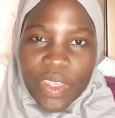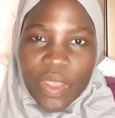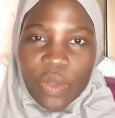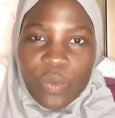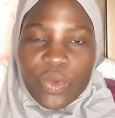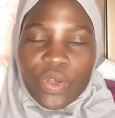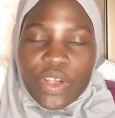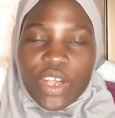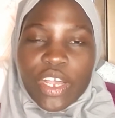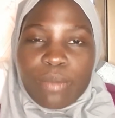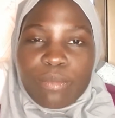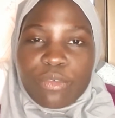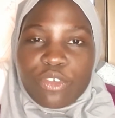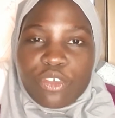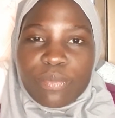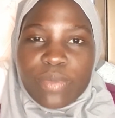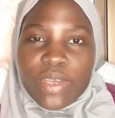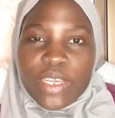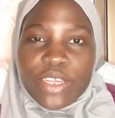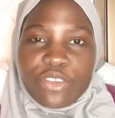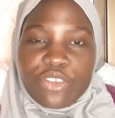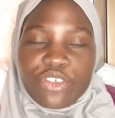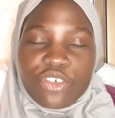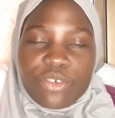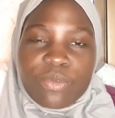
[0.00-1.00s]
Welcome to my
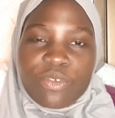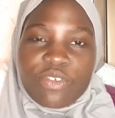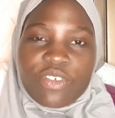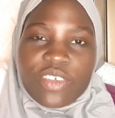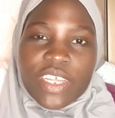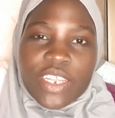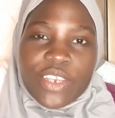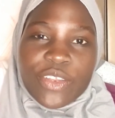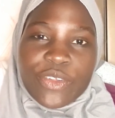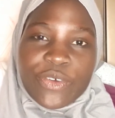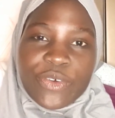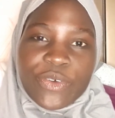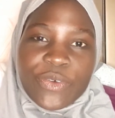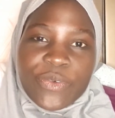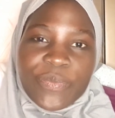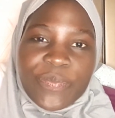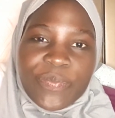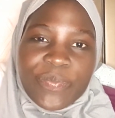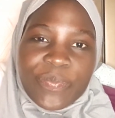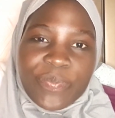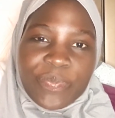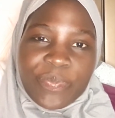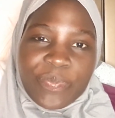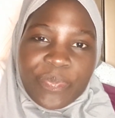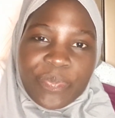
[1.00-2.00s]
YouTube channel.
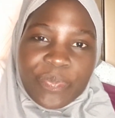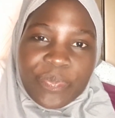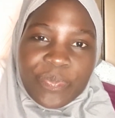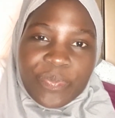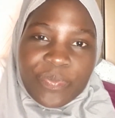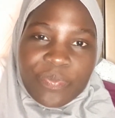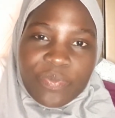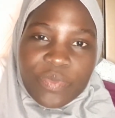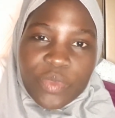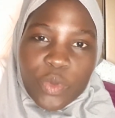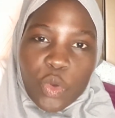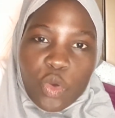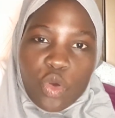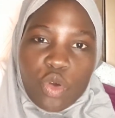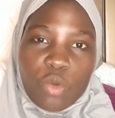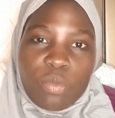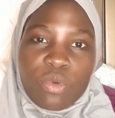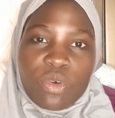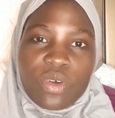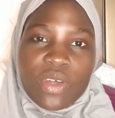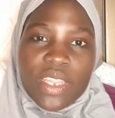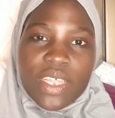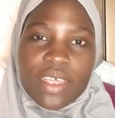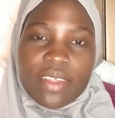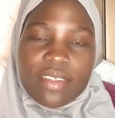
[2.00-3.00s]
Hope
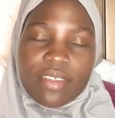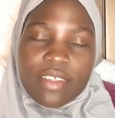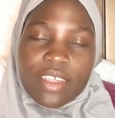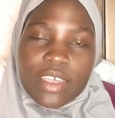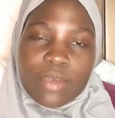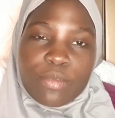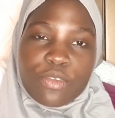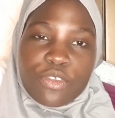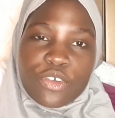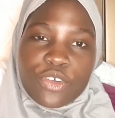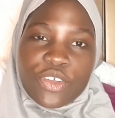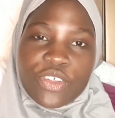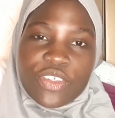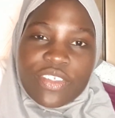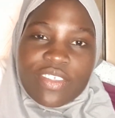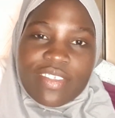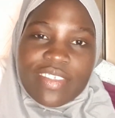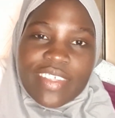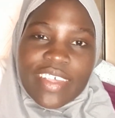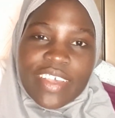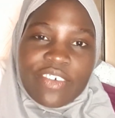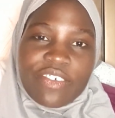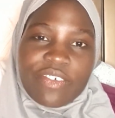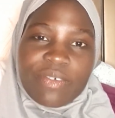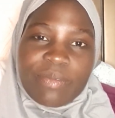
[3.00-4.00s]
God has kept you all
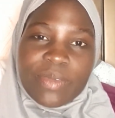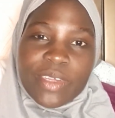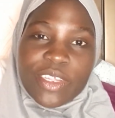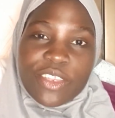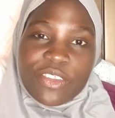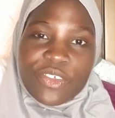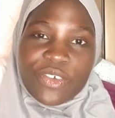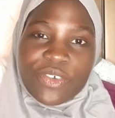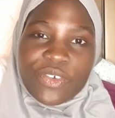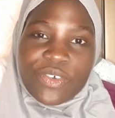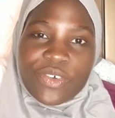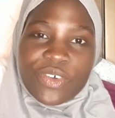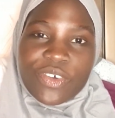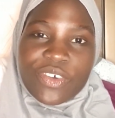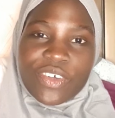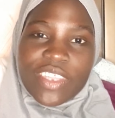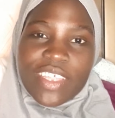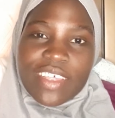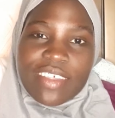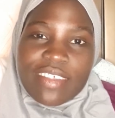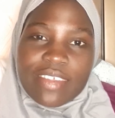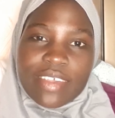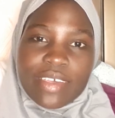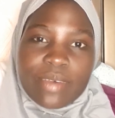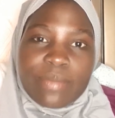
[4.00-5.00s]
safe. Me too. God
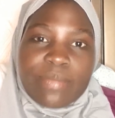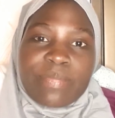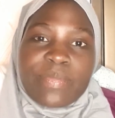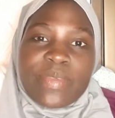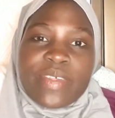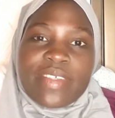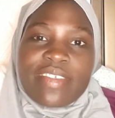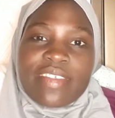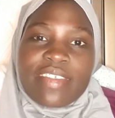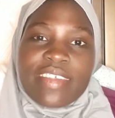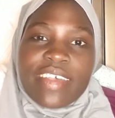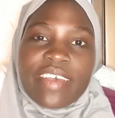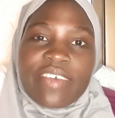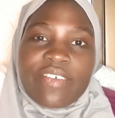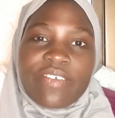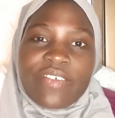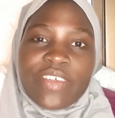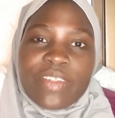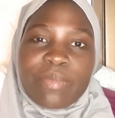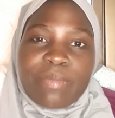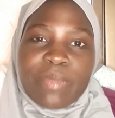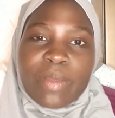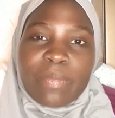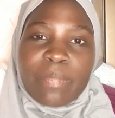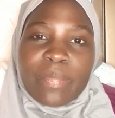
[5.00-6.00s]
has kept me safe
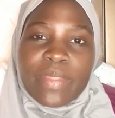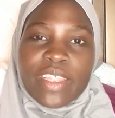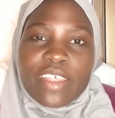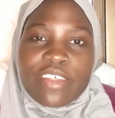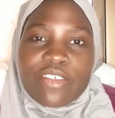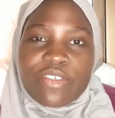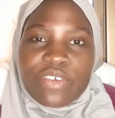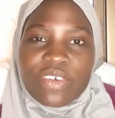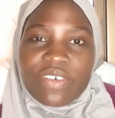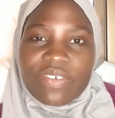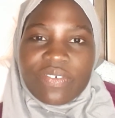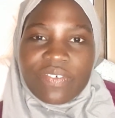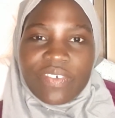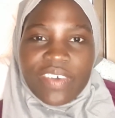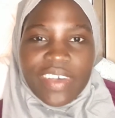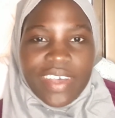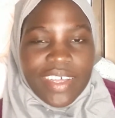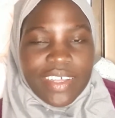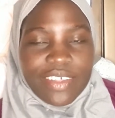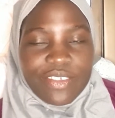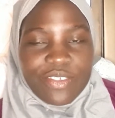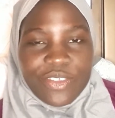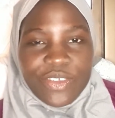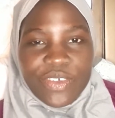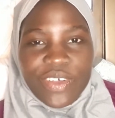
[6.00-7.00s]
in my place of
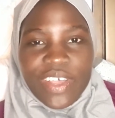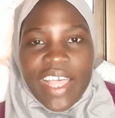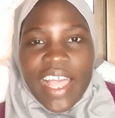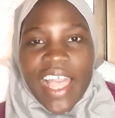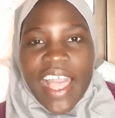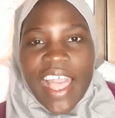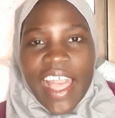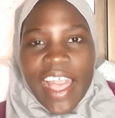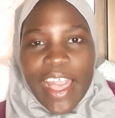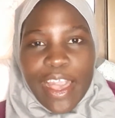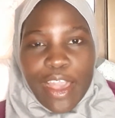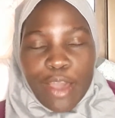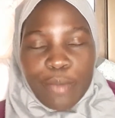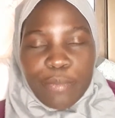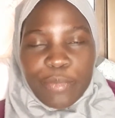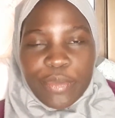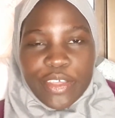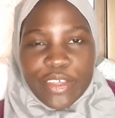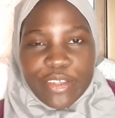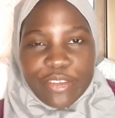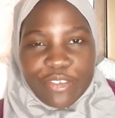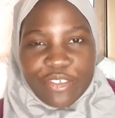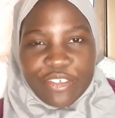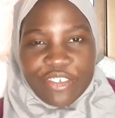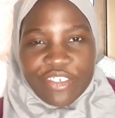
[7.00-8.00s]
work. So I'm
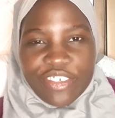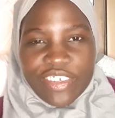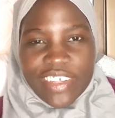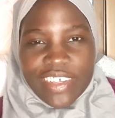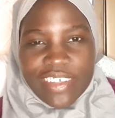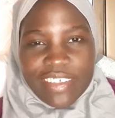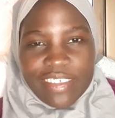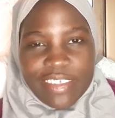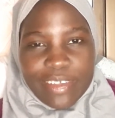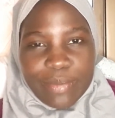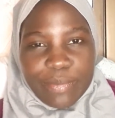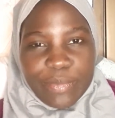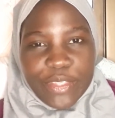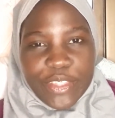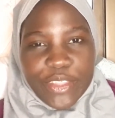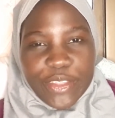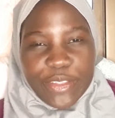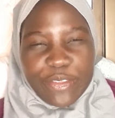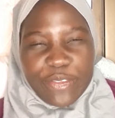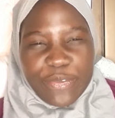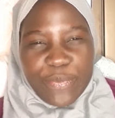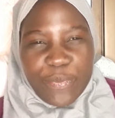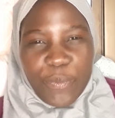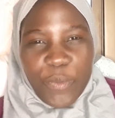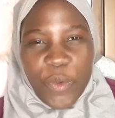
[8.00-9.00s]
here to share something
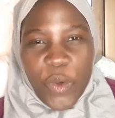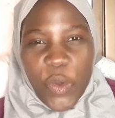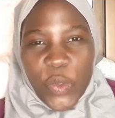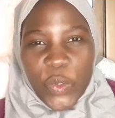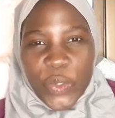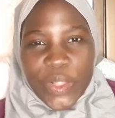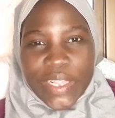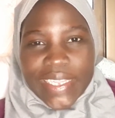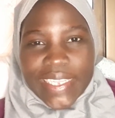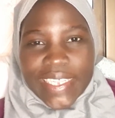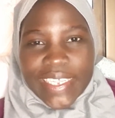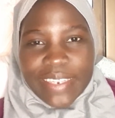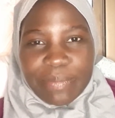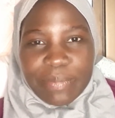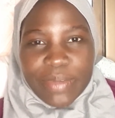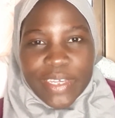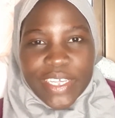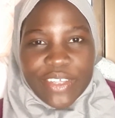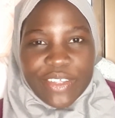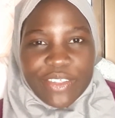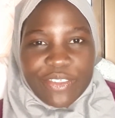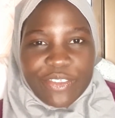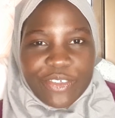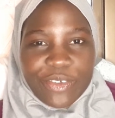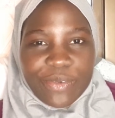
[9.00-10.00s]
small in my
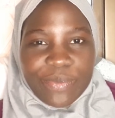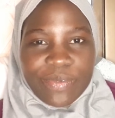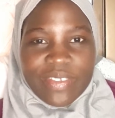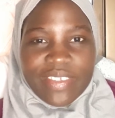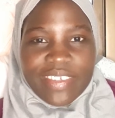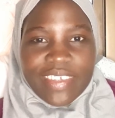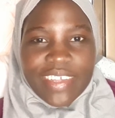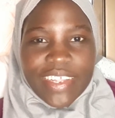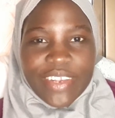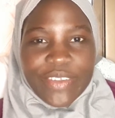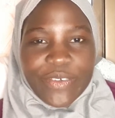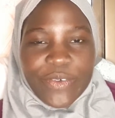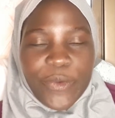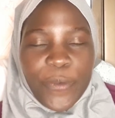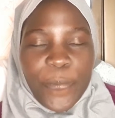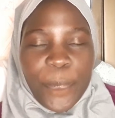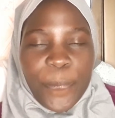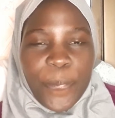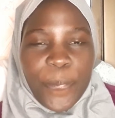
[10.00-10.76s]
YouTube channel.